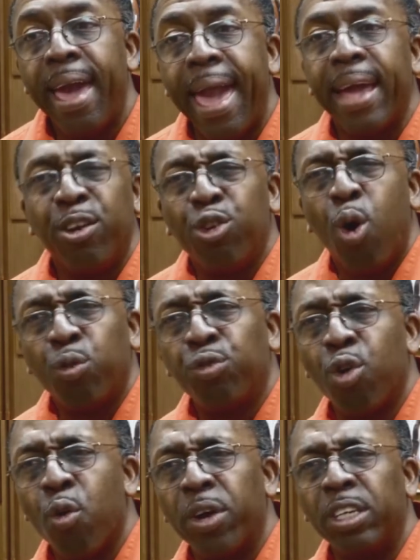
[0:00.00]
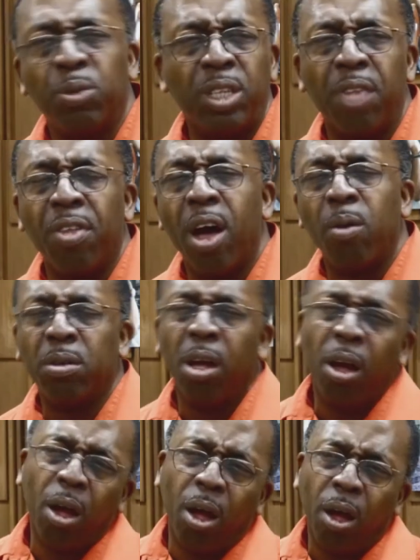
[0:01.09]
and told stories, which I thought was,
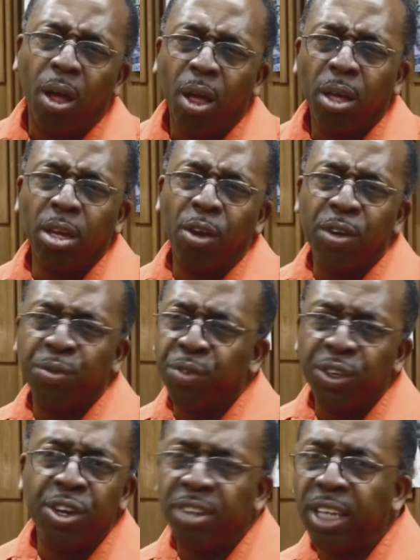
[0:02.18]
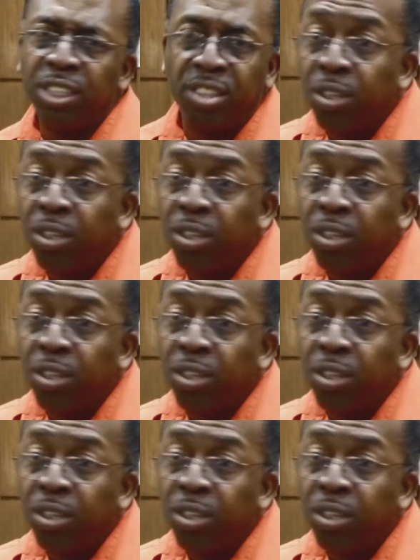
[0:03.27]
because for years I just seen